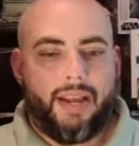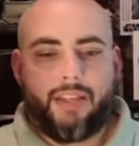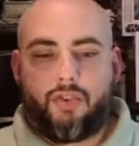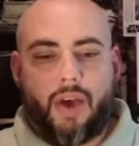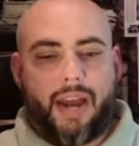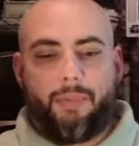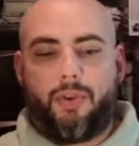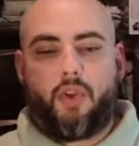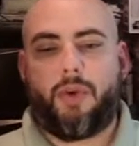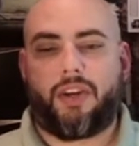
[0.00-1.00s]
They're trying to put
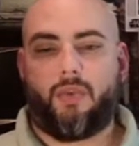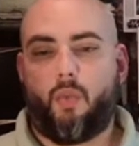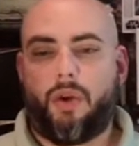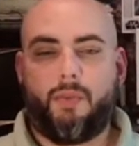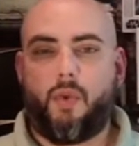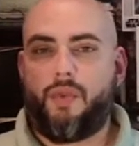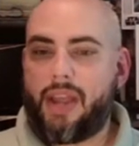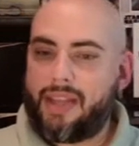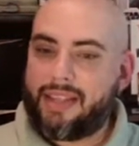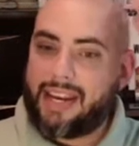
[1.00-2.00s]
too much in one
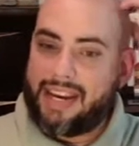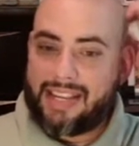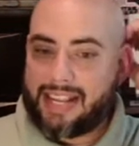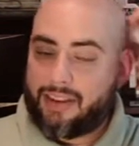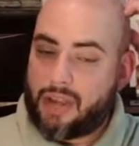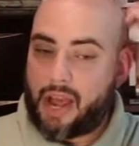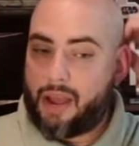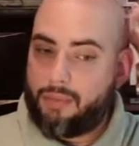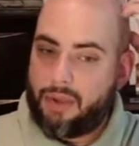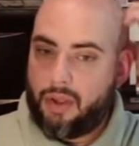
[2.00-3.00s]
movie, and they need to take their
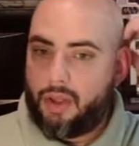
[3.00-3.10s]
time.